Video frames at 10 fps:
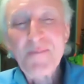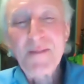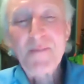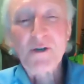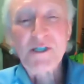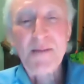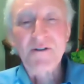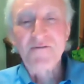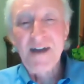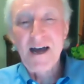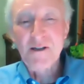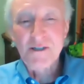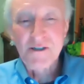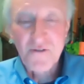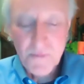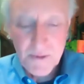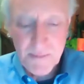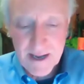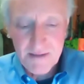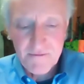perceptive knowledge of human
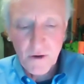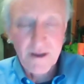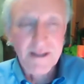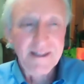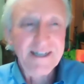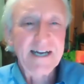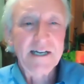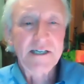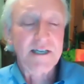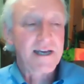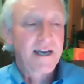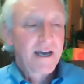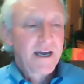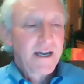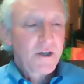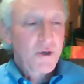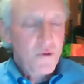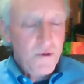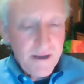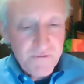behavior and the tendency
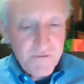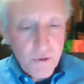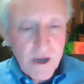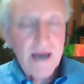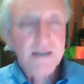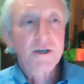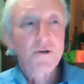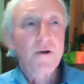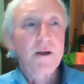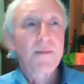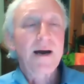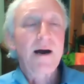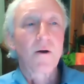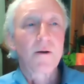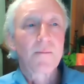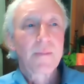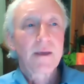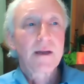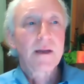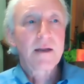to, if you concentrate power
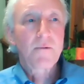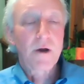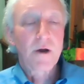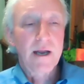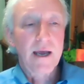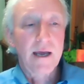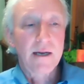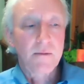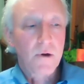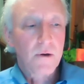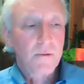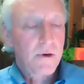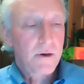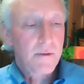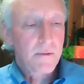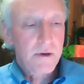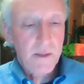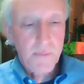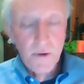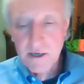in any one hand, and we're at
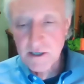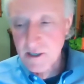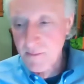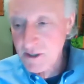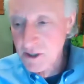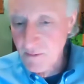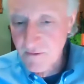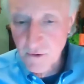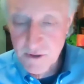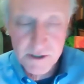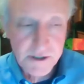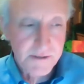the point, as I mentioned before the